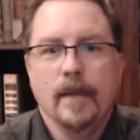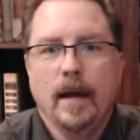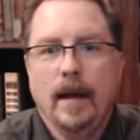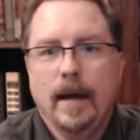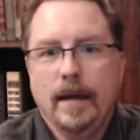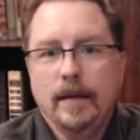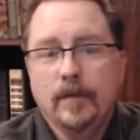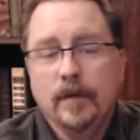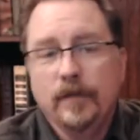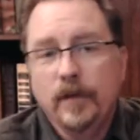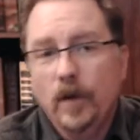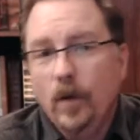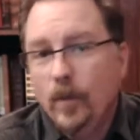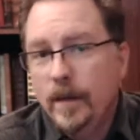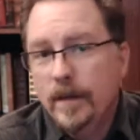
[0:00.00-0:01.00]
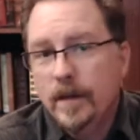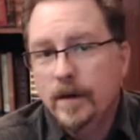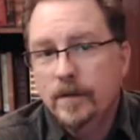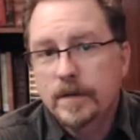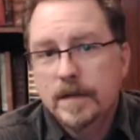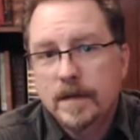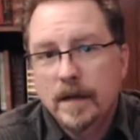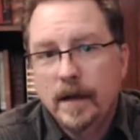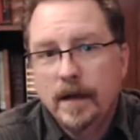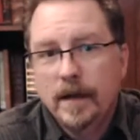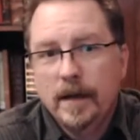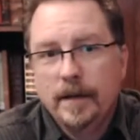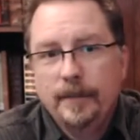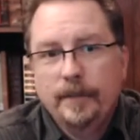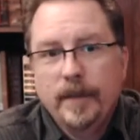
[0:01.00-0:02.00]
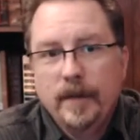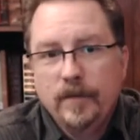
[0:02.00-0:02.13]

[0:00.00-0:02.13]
and even if you don't win those, um,